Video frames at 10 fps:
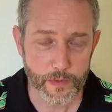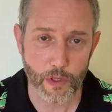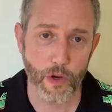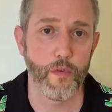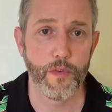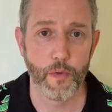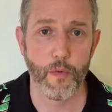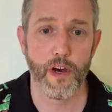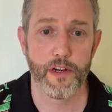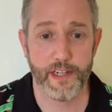over the
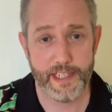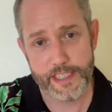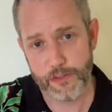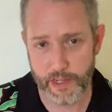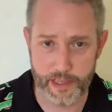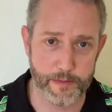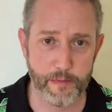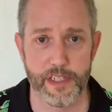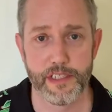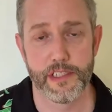water, and each one of these
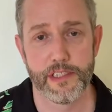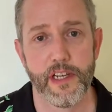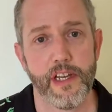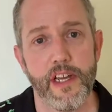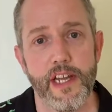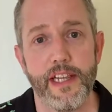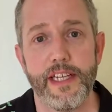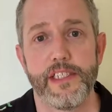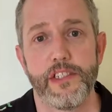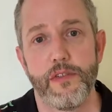bridges
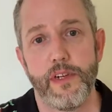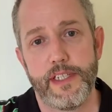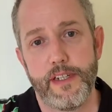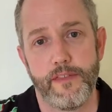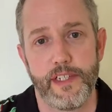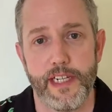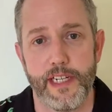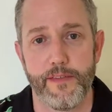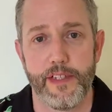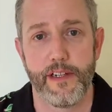leads to a different
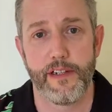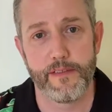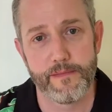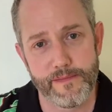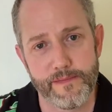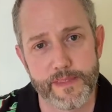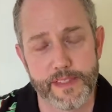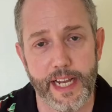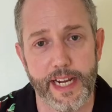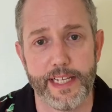kind of little
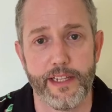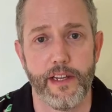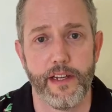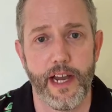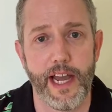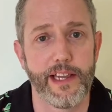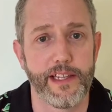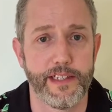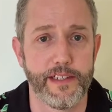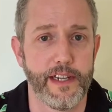tiny
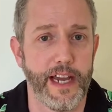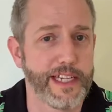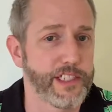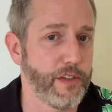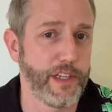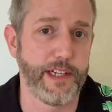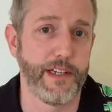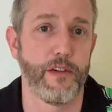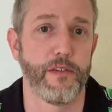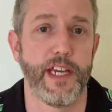island
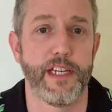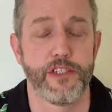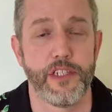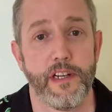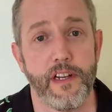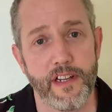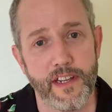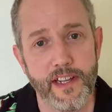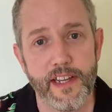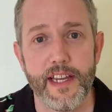isolated location
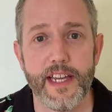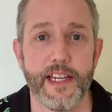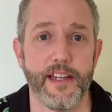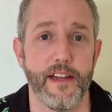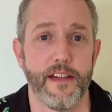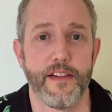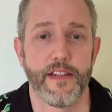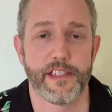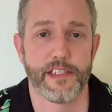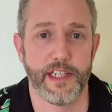in
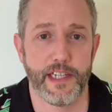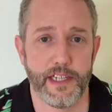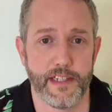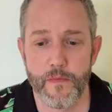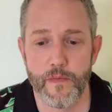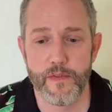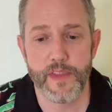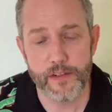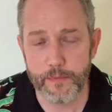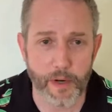the city.
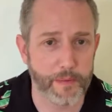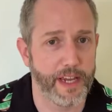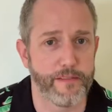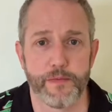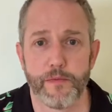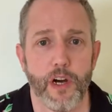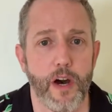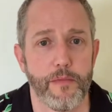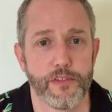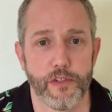Then you probably have some
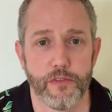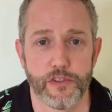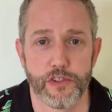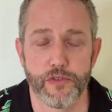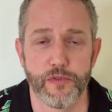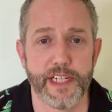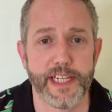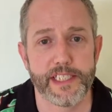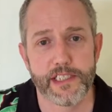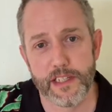cobblestone
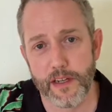streets,